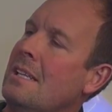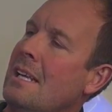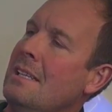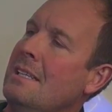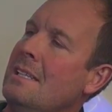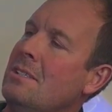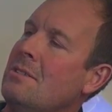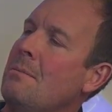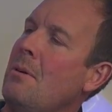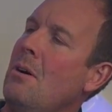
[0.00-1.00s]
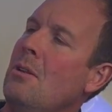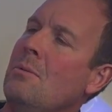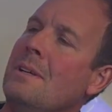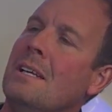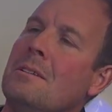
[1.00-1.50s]
LED strip all the
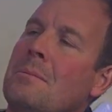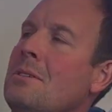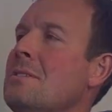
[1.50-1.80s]
way down the middle.